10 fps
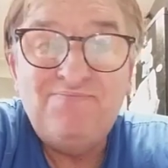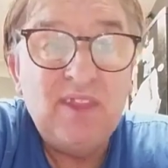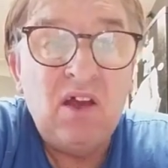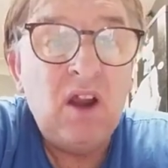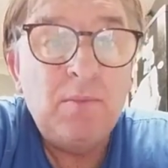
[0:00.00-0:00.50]

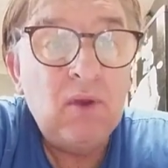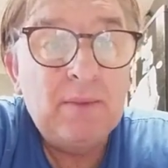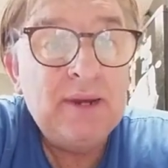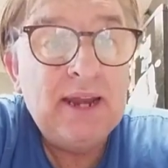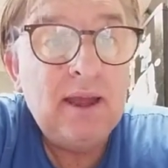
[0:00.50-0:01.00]
I hope you're
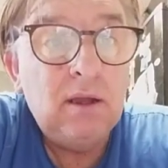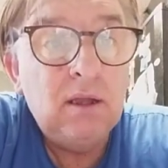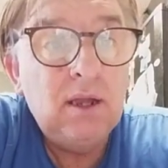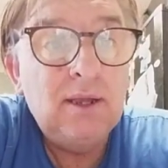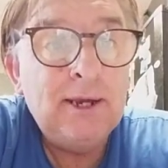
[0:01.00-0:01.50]
happy now.
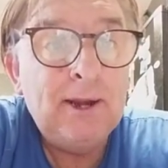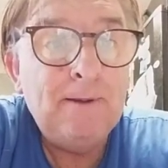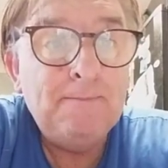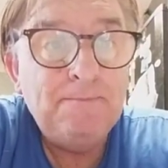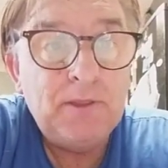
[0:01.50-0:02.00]
You
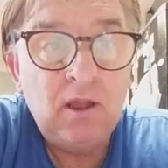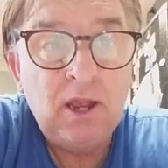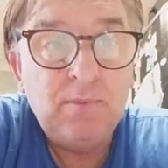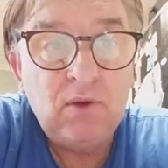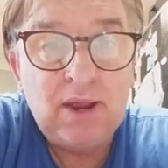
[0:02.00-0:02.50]
know, I
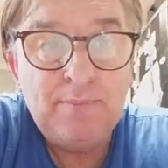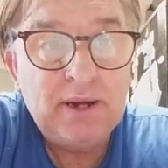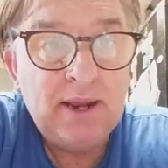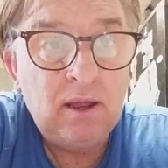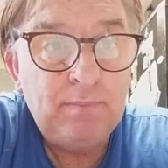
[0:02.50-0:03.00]
hope you're
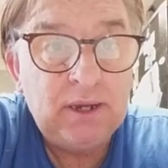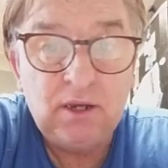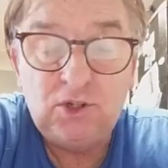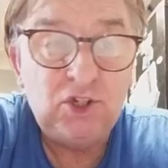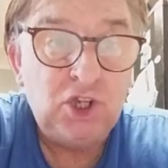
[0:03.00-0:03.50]
happy now,
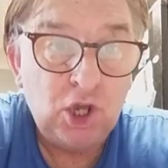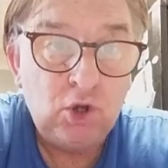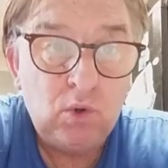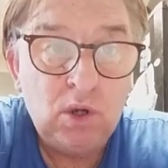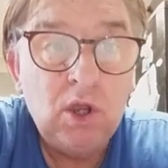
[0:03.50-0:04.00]
because
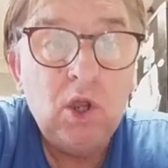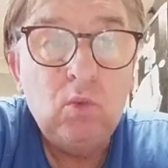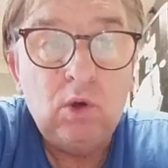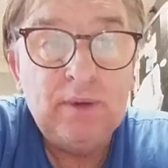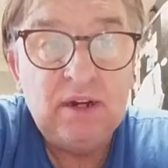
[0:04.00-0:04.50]
you
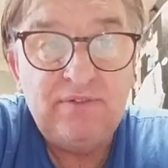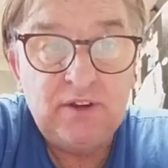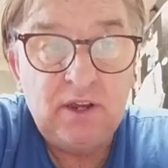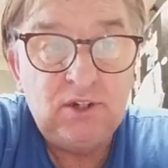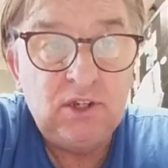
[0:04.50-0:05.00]
will be the
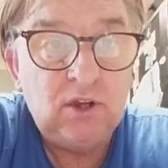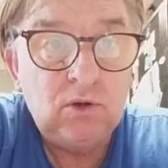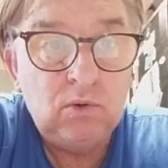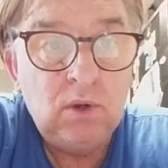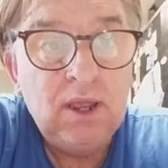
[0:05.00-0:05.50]
first to
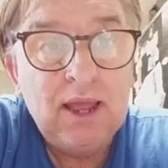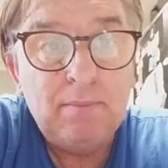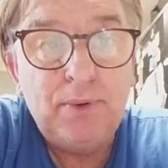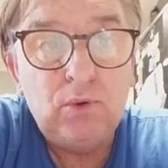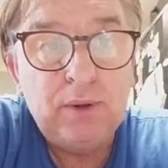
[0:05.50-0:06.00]
call
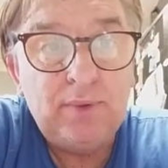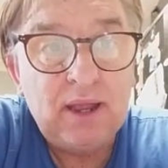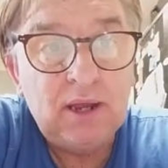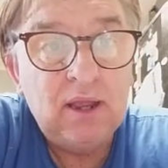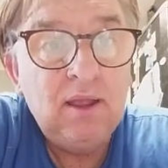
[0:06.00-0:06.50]
and pull the
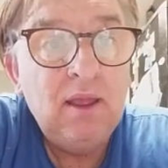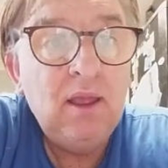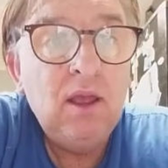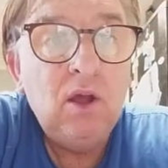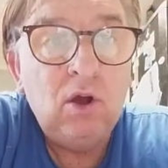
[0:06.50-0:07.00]
plug
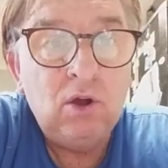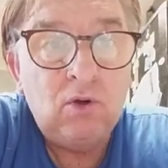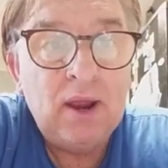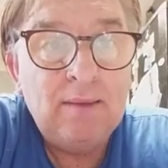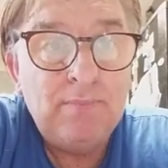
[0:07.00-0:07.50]
on
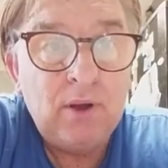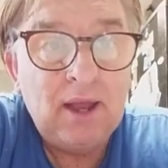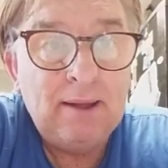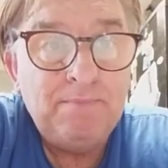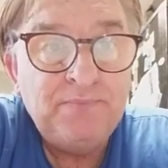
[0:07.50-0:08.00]
Graham
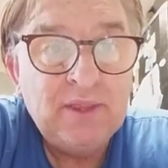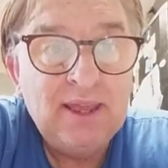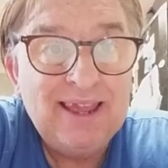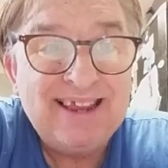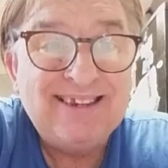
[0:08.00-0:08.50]
Potter,
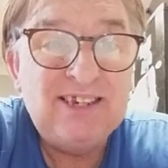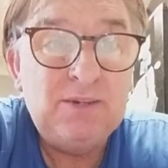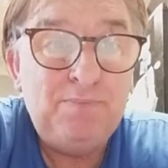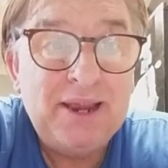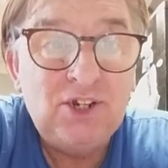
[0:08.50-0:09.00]

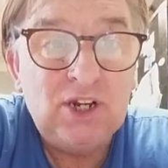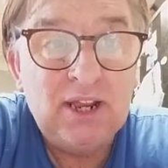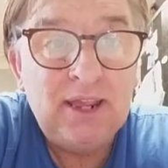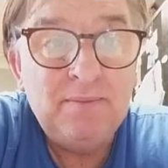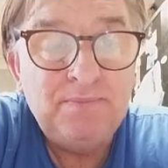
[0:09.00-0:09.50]

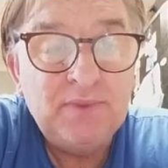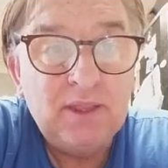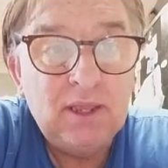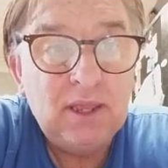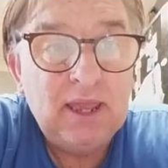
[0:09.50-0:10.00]
especially
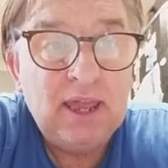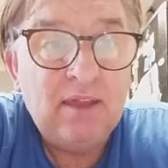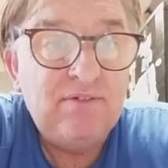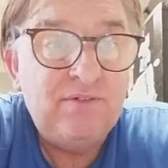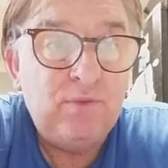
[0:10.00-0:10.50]

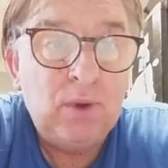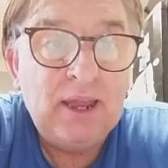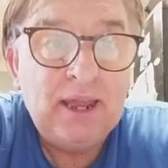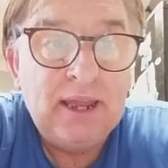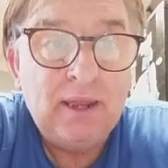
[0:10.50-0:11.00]
if
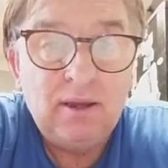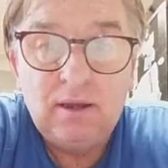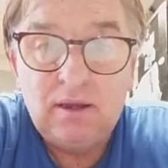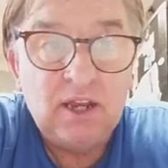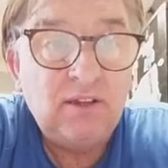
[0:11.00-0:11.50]
we
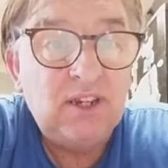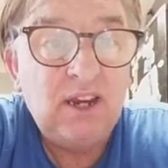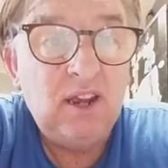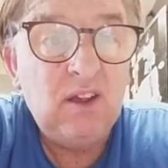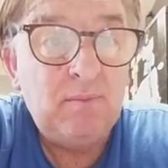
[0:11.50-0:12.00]

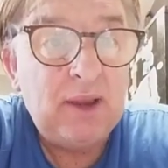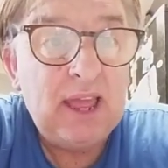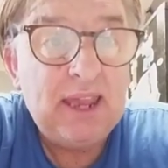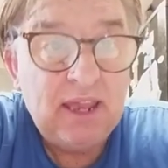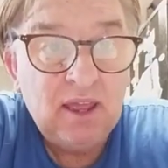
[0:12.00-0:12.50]
continue to
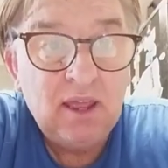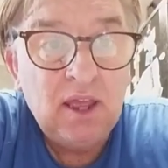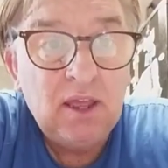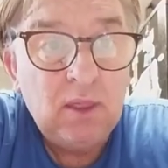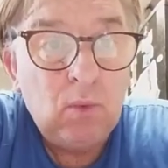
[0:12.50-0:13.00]
play
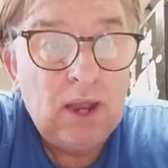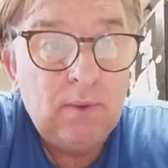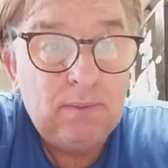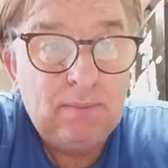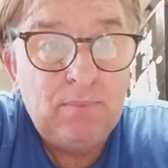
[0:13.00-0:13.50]
the way
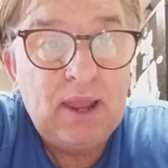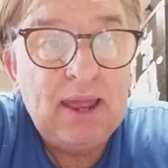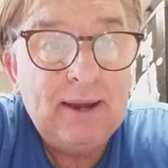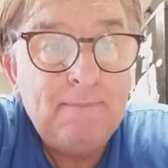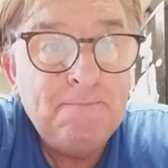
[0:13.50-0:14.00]
we've been playing